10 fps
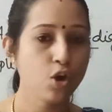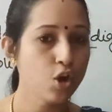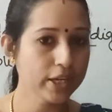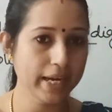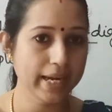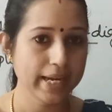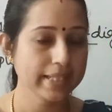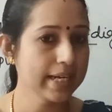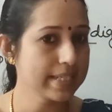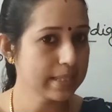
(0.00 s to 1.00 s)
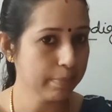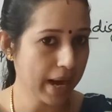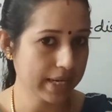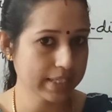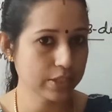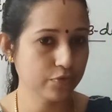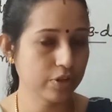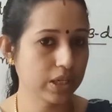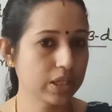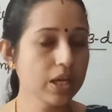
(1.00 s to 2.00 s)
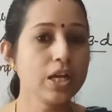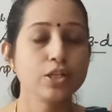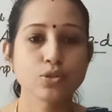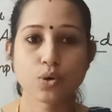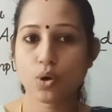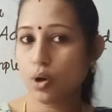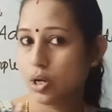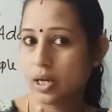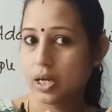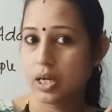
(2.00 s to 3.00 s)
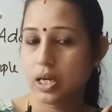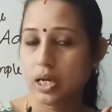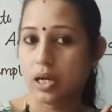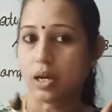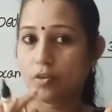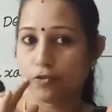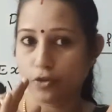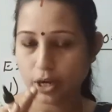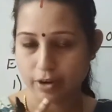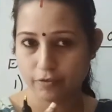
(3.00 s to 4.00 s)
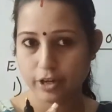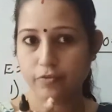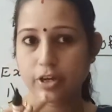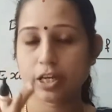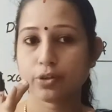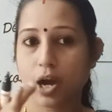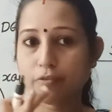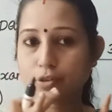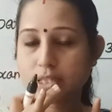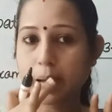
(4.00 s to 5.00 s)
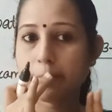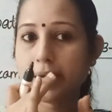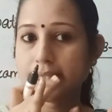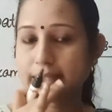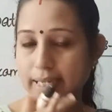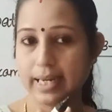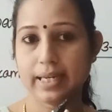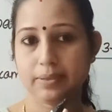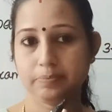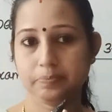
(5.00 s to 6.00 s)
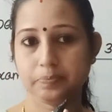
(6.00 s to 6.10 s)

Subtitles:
Okay, that is the practice work. So for every week you have to submit 3